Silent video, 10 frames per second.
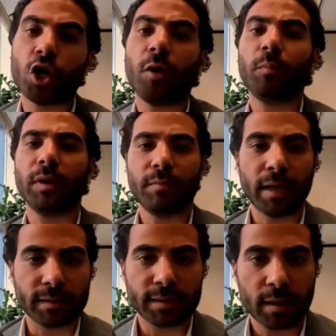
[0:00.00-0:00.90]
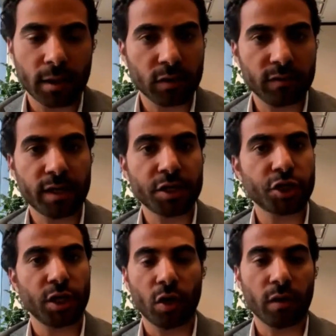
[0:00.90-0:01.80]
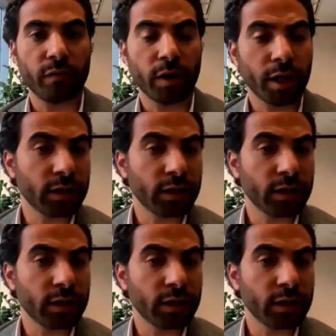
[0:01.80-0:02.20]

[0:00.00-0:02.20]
complement the conventional offering.